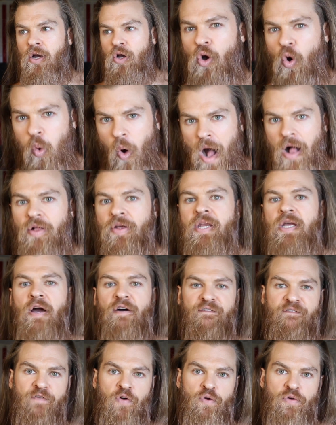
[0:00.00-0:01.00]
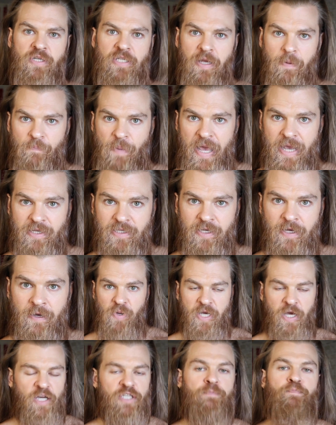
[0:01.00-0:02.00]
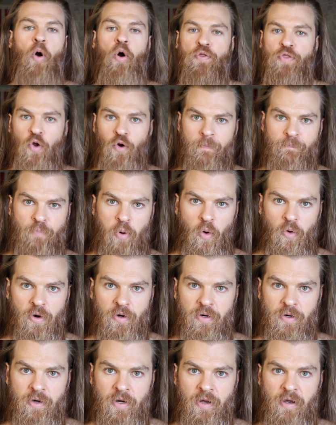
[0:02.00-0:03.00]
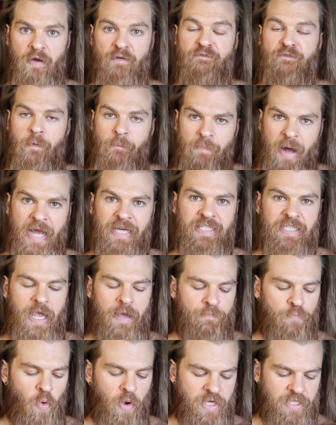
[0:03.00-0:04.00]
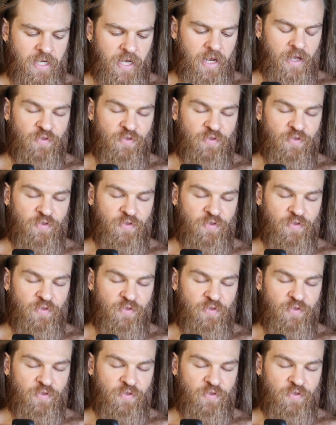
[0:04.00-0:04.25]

quality of food debate because both are important from my standpoint,